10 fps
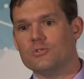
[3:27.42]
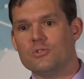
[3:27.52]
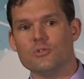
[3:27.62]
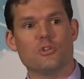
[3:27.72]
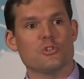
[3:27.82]

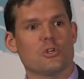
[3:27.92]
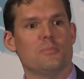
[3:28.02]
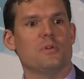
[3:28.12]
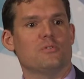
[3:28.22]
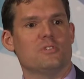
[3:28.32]
to
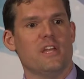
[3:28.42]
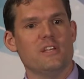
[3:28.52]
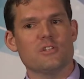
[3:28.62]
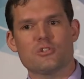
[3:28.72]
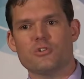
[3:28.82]
contribute to
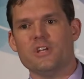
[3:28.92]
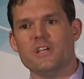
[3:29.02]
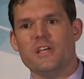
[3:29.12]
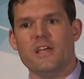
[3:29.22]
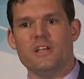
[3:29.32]

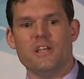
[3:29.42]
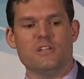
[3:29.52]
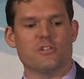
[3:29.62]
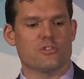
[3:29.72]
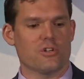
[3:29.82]
industry
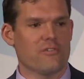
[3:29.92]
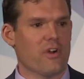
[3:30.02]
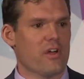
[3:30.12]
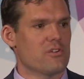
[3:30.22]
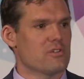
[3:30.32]
and to serve
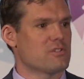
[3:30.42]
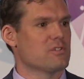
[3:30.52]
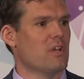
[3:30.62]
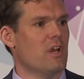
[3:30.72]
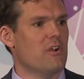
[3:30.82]

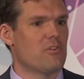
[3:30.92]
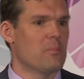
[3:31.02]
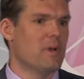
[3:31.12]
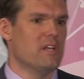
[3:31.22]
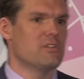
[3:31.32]
others
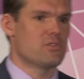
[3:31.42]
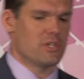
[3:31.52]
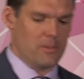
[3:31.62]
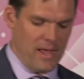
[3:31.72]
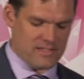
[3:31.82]
from an
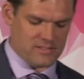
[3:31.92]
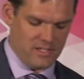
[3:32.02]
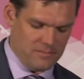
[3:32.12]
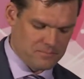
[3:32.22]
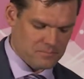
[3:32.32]
industry
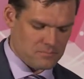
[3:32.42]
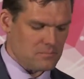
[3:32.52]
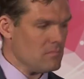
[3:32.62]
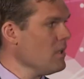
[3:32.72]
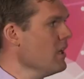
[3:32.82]
capacity.
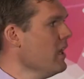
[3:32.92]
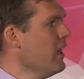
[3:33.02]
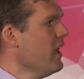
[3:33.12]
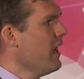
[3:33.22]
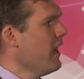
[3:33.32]

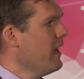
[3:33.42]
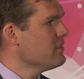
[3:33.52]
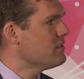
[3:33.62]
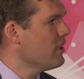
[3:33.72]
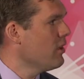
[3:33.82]

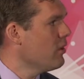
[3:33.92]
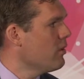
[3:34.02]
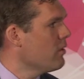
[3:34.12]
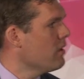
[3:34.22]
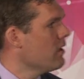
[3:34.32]
And
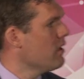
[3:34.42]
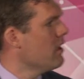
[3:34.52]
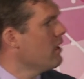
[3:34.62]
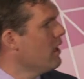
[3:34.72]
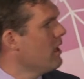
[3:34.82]
so
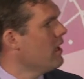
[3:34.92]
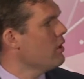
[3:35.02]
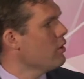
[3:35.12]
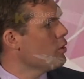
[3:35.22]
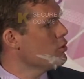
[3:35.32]

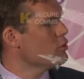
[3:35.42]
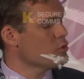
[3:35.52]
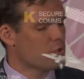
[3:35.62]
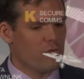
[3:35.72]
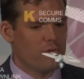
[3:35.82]

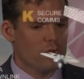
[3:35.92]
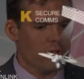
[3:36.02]
so if you